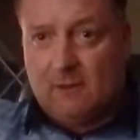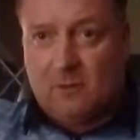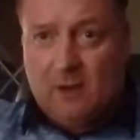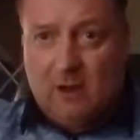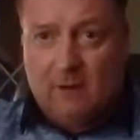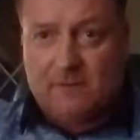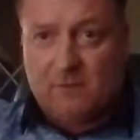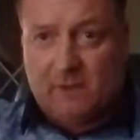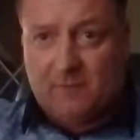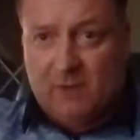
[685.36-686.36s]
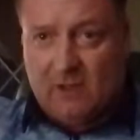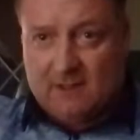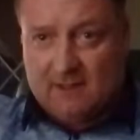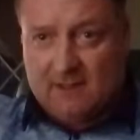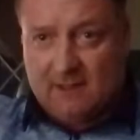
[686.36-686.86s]
quite often with
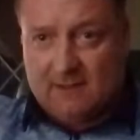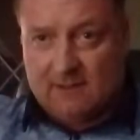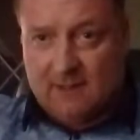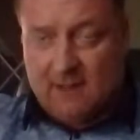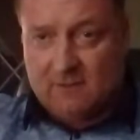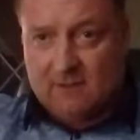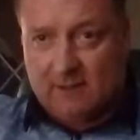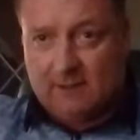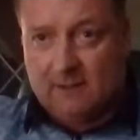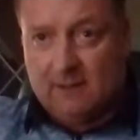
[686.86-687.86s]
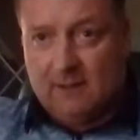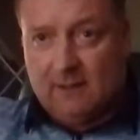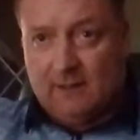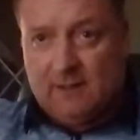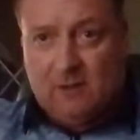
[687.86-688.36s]
person-centered counselling,
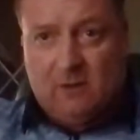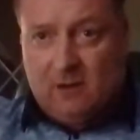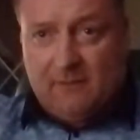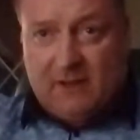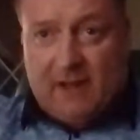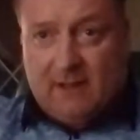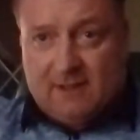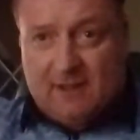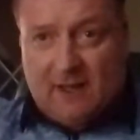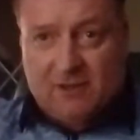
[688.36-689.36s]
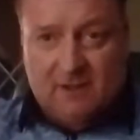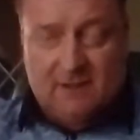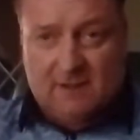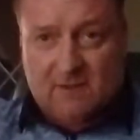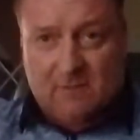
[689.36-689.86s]
you're offered 8 sessions
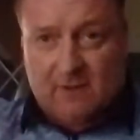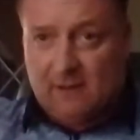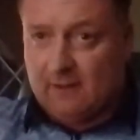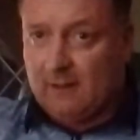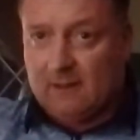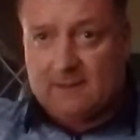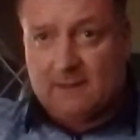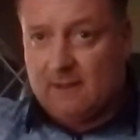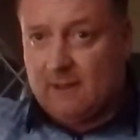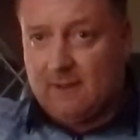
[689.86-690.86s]
or something. I think it's